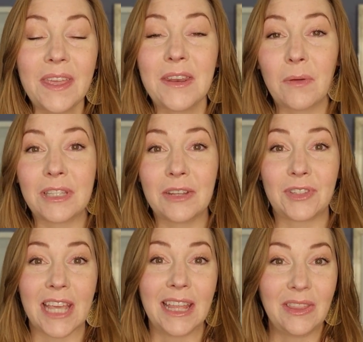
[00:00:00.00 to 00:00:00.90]
Now, instead of
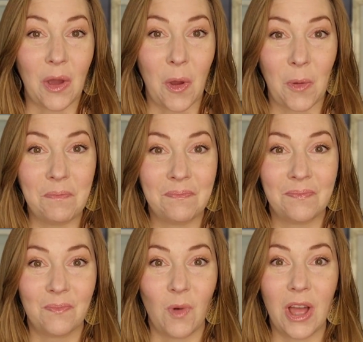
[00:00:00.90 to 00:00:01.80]
selling the home,
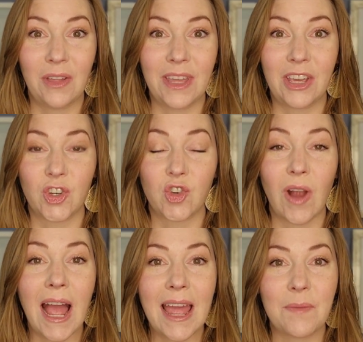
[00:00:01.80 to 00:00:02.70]
well, they could
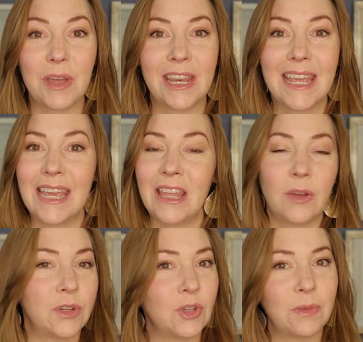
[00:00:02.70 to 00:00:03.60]
try, but there
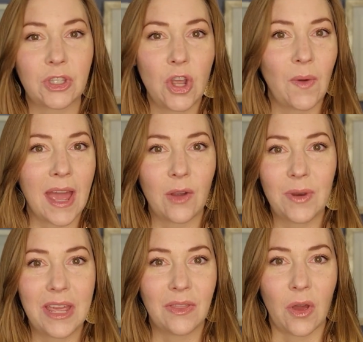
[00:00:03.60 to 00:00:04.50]
was almost no
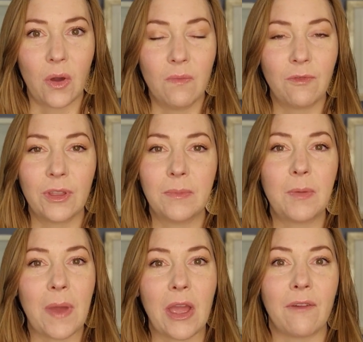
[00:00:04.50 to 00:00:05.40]
equity in the home for them to
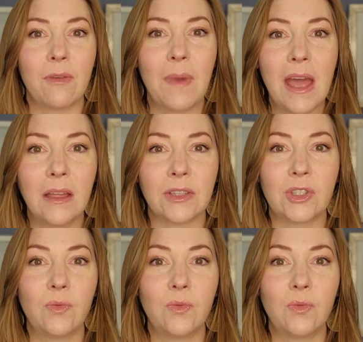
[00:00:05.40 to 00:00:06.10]
pay off the balance.